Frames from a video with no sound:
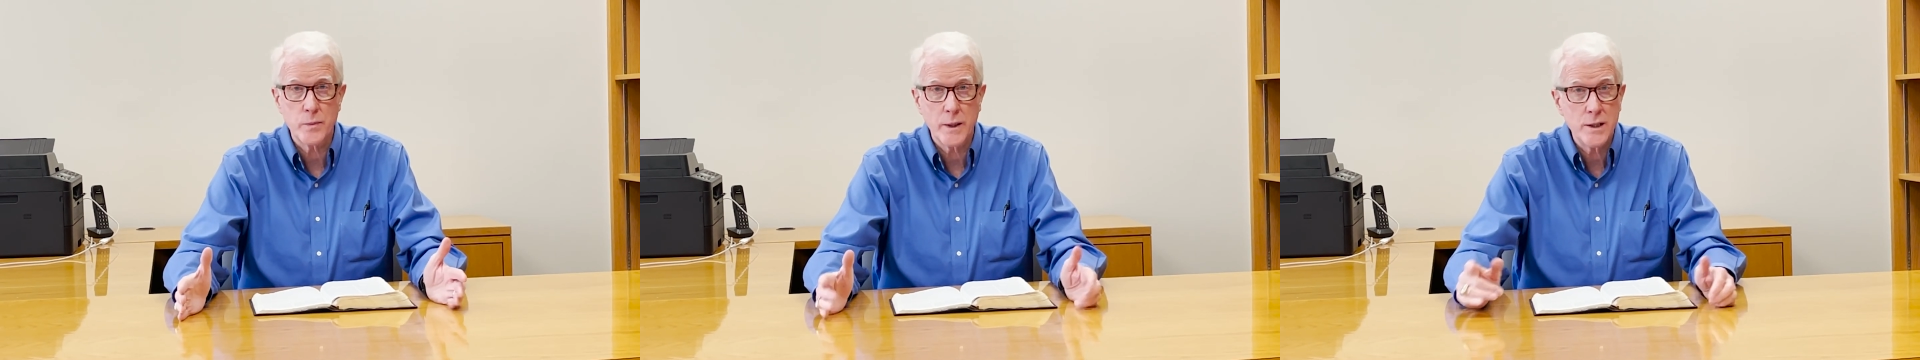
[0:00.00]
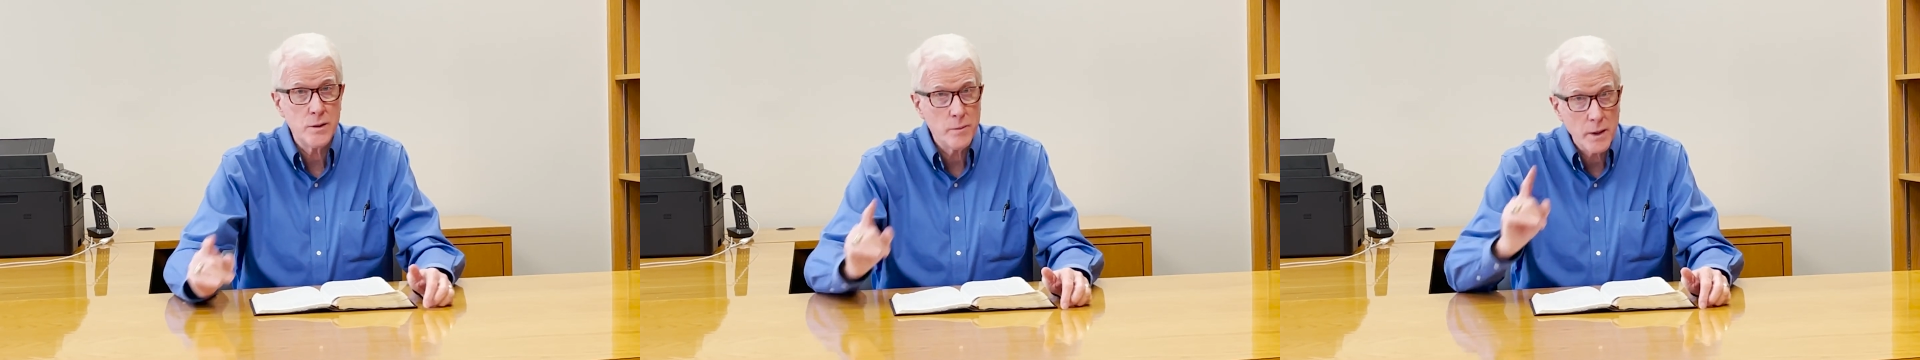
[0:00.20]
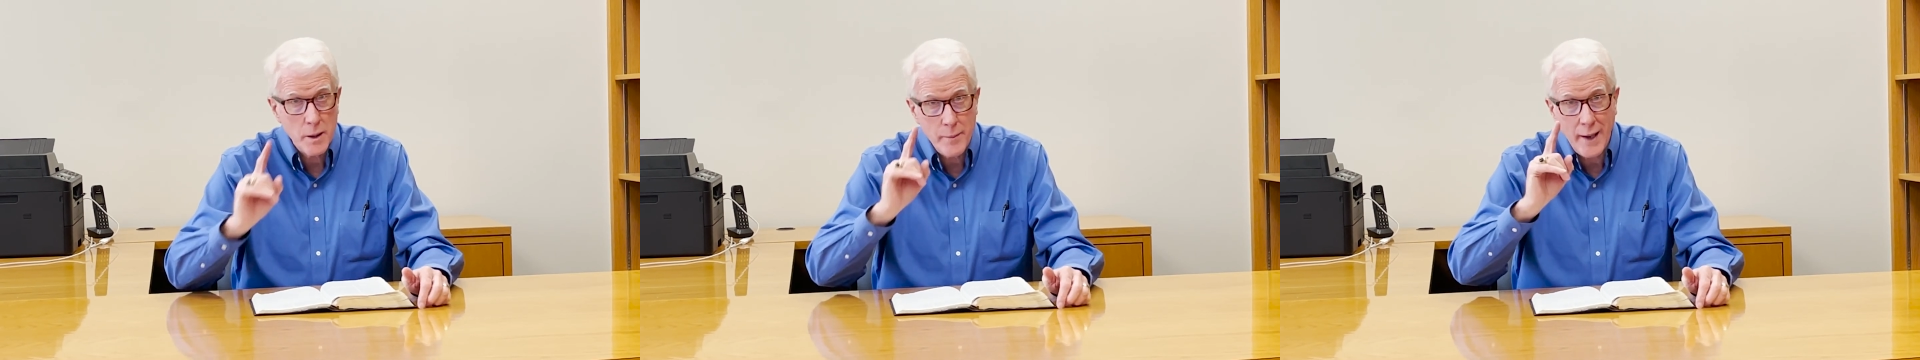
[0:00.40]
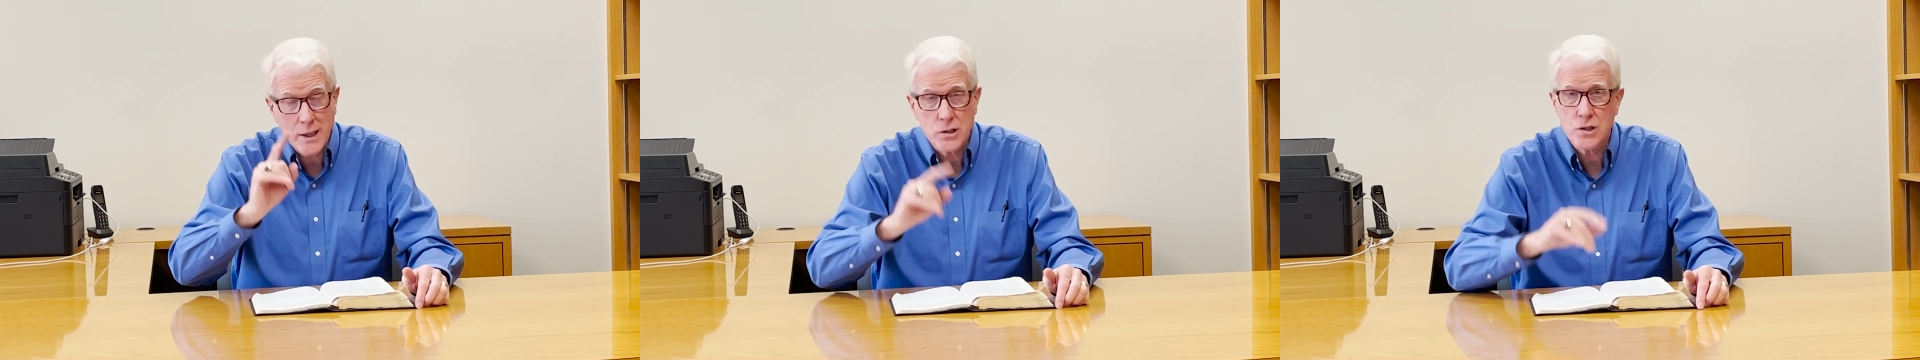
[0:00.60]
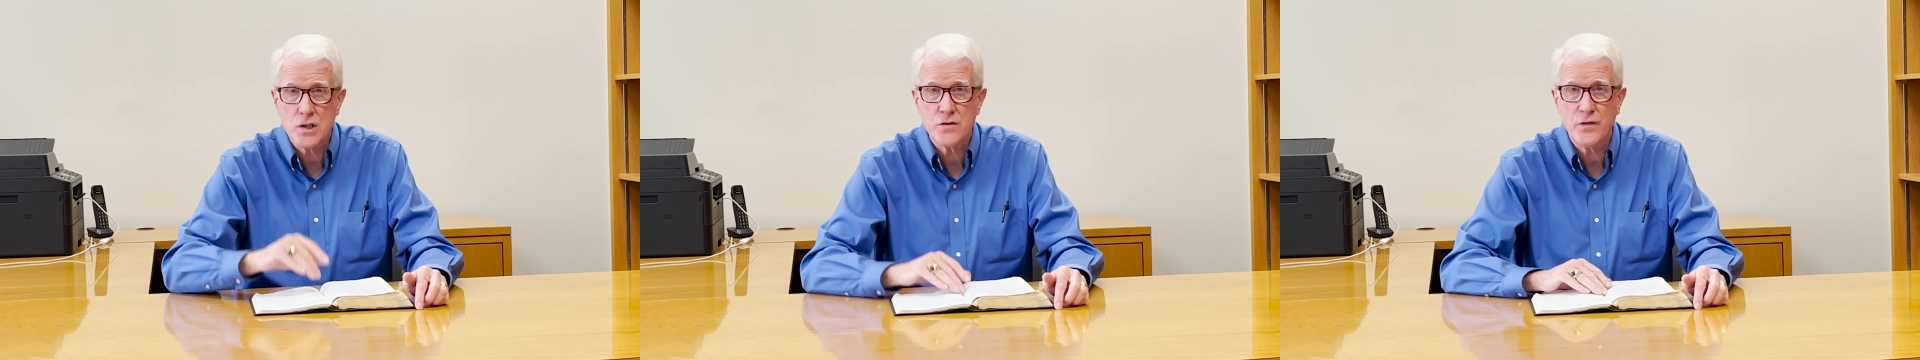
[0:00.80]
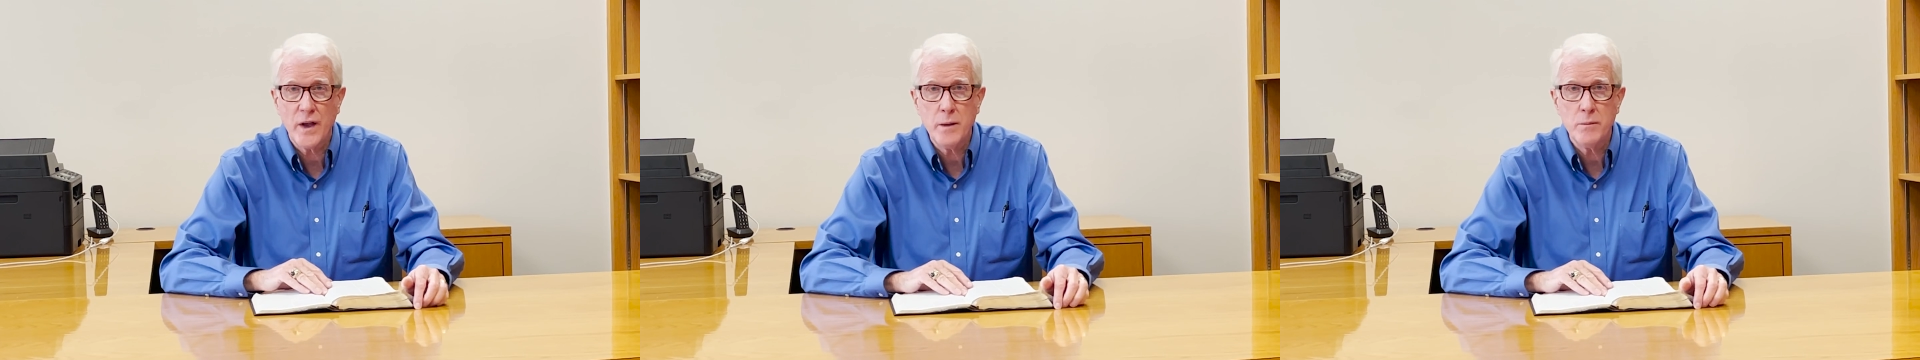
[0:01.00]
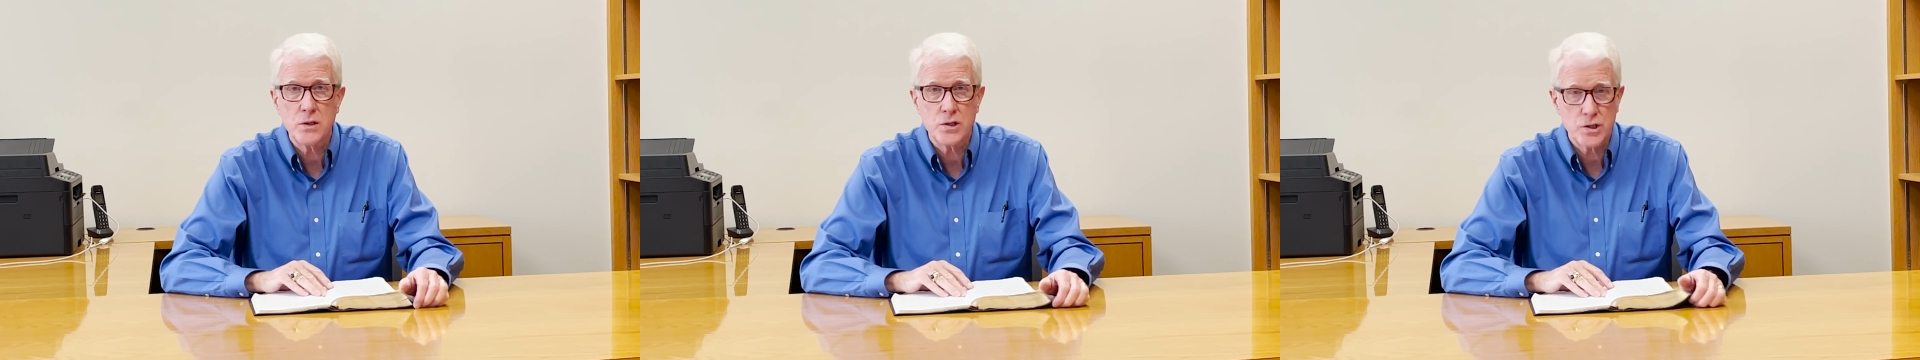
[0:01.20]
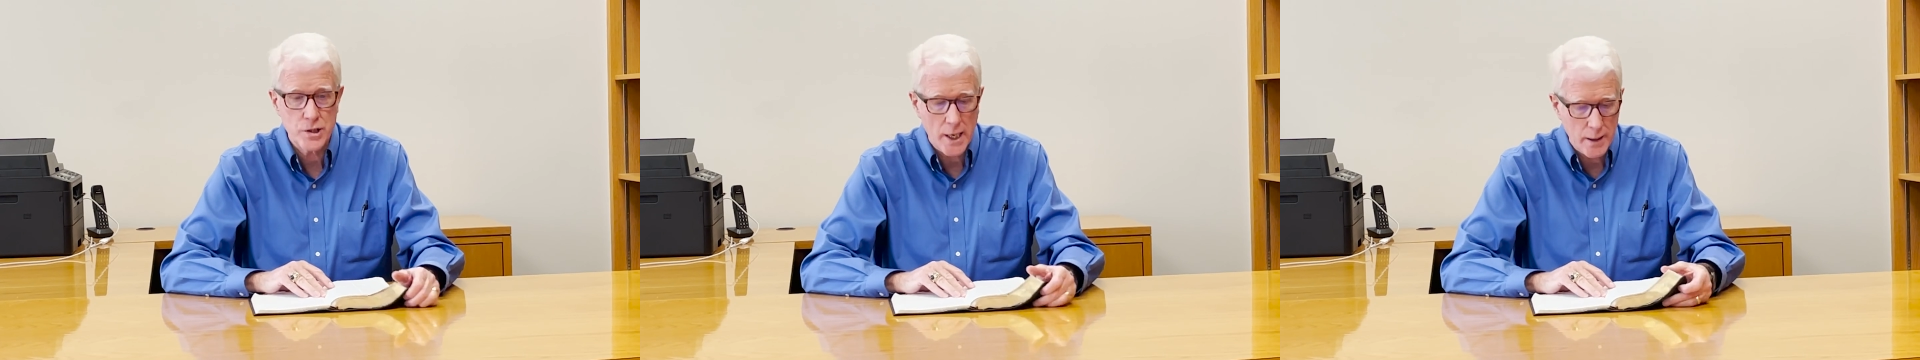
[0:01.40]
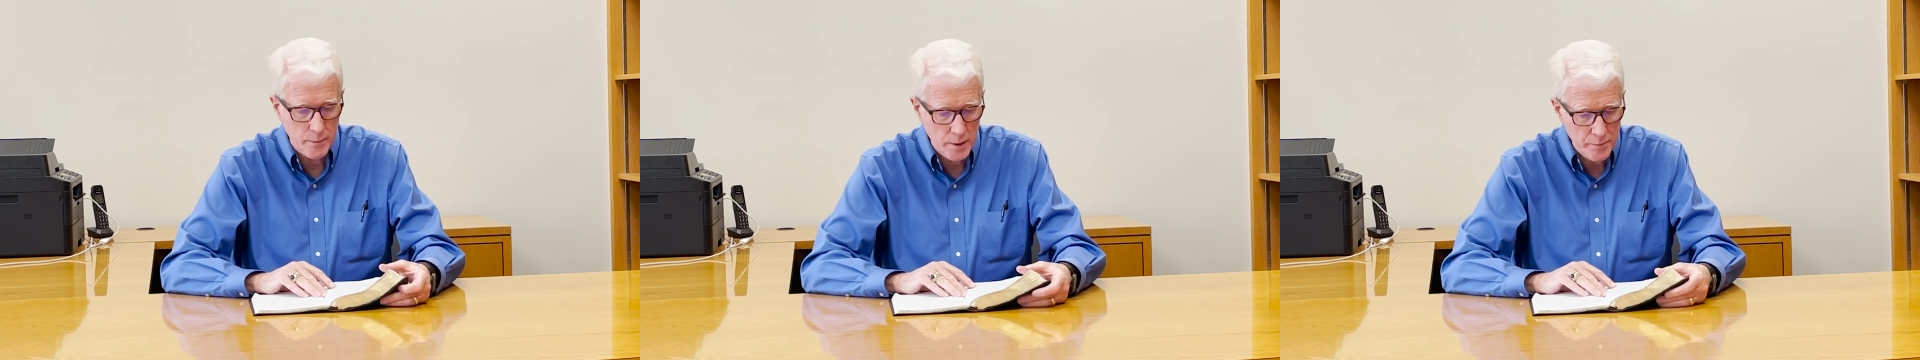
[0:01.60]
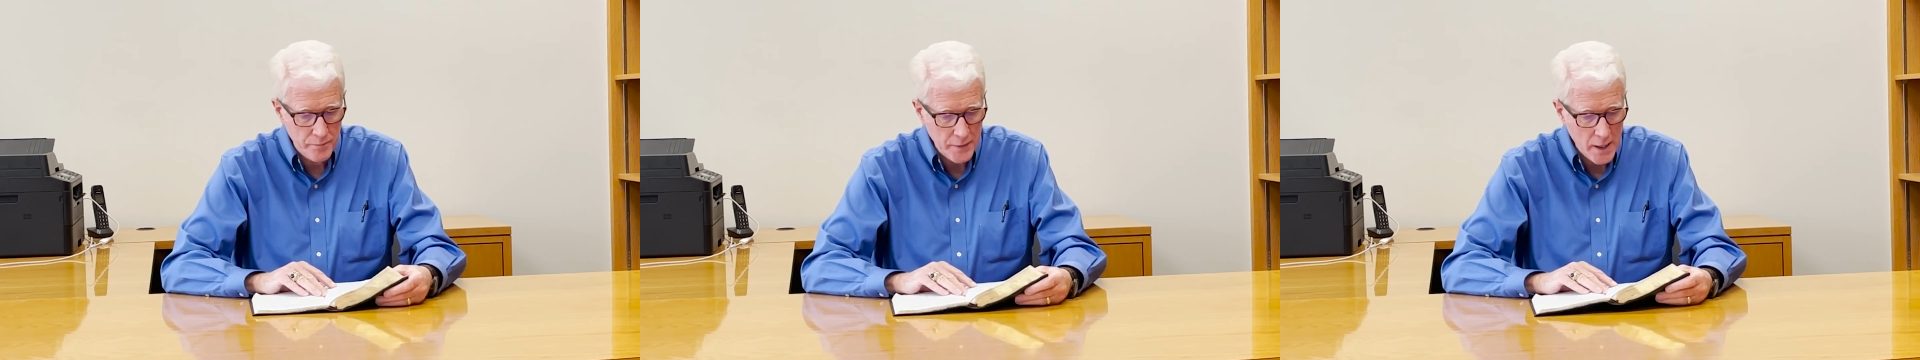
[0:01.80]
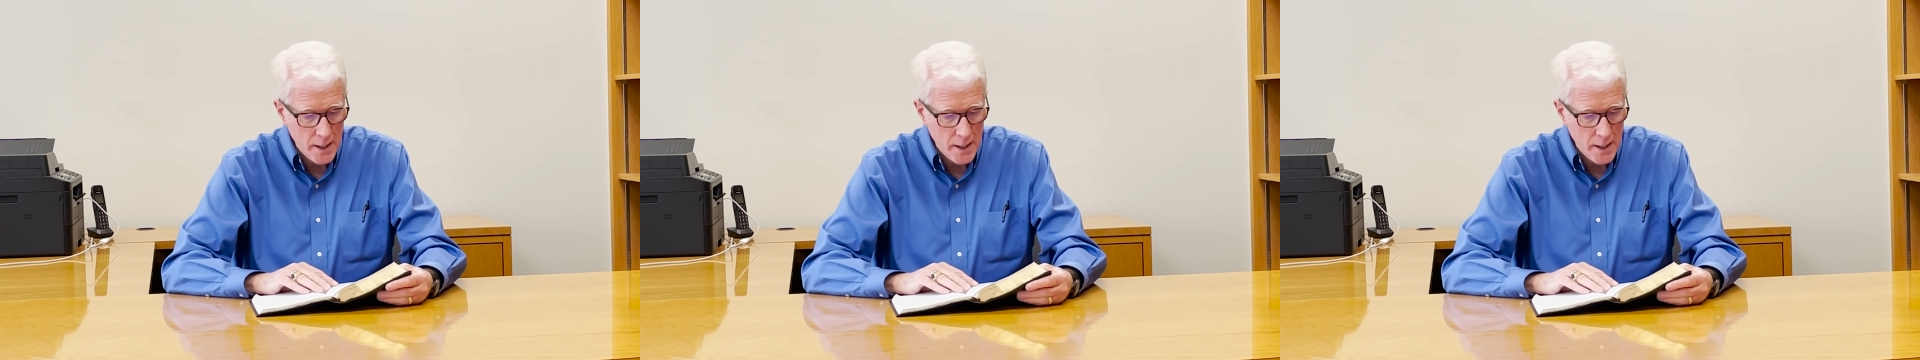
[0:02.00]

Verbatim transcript: But he, he makes this famous statement,